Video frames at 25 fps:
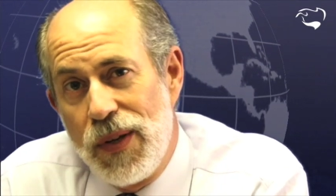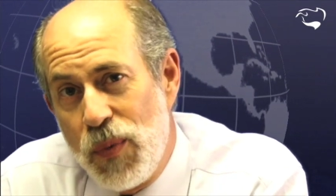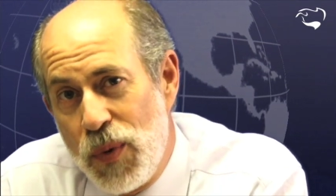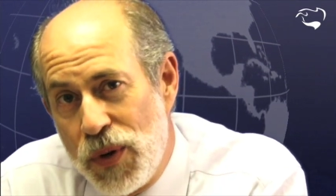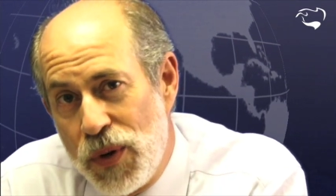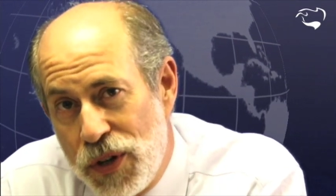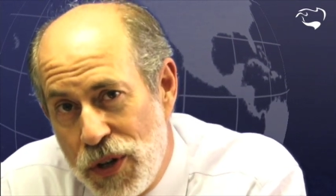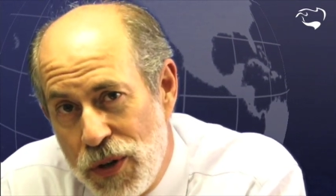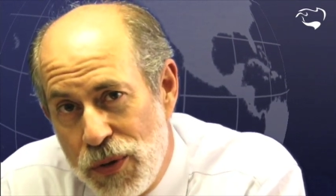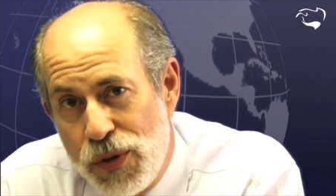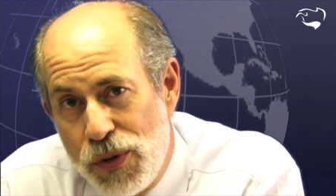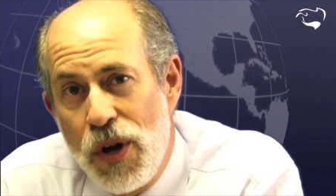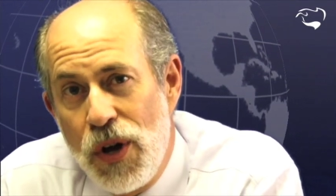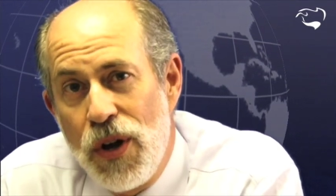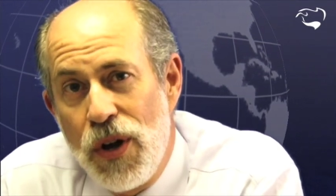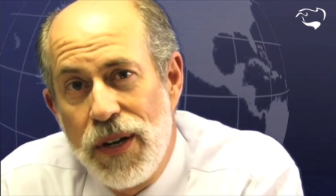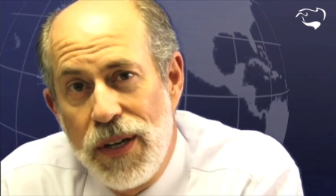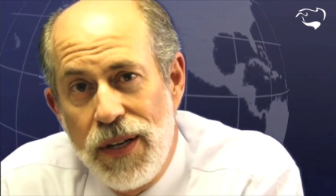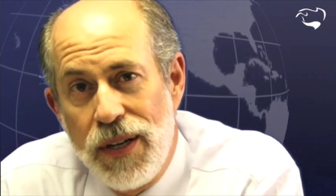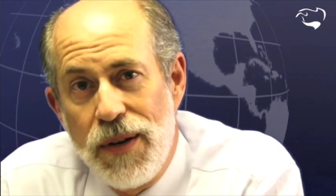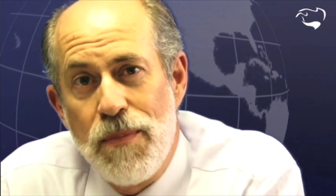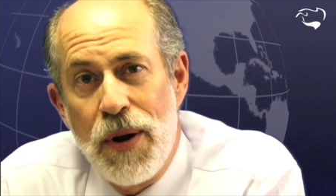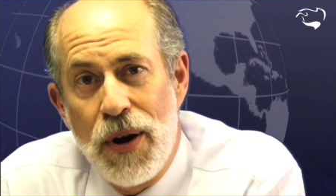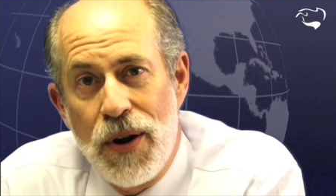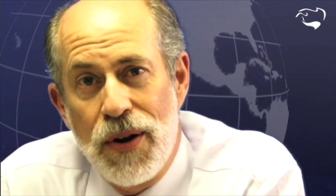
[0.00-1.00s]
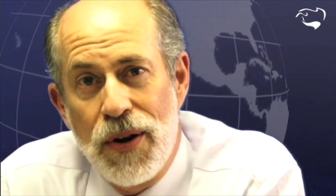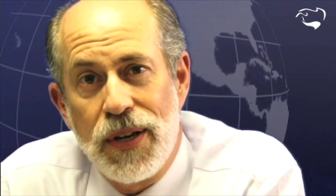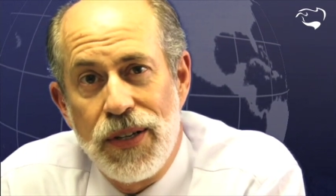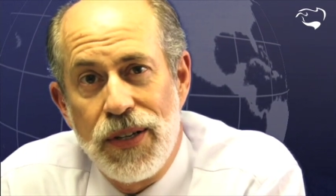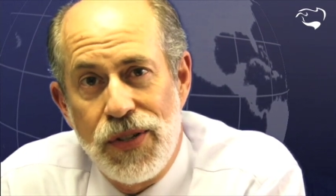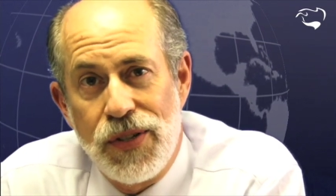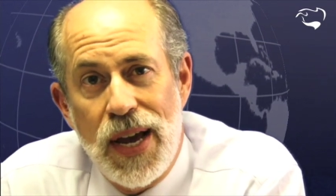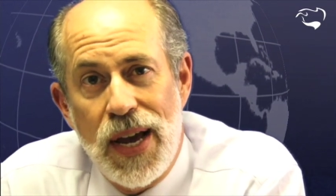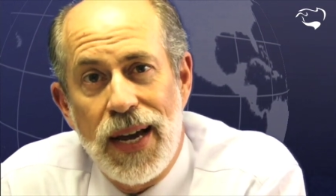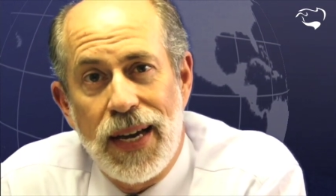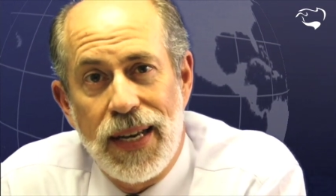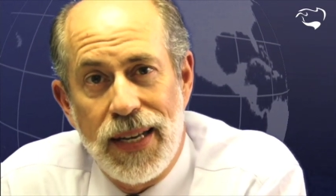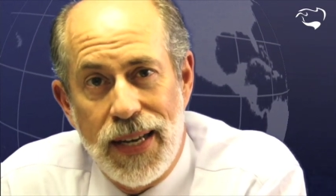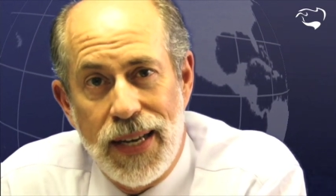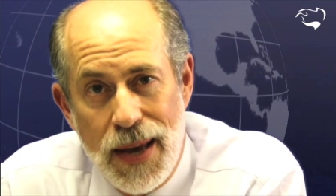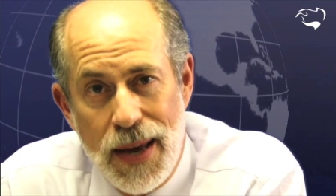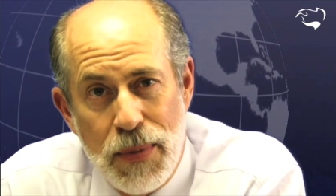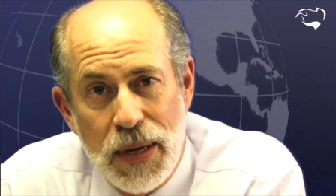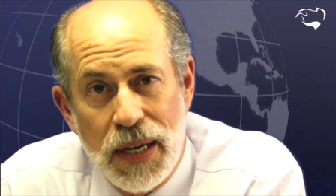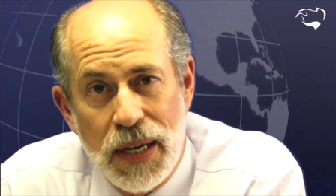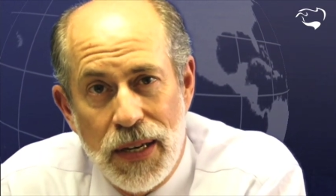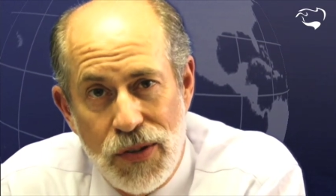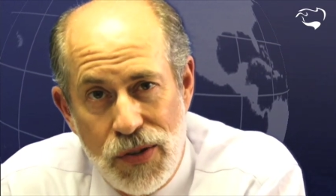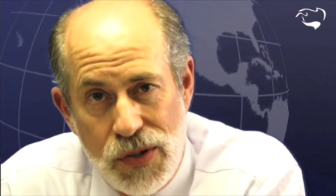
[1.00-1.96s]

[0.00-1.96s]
what goes on in America's academic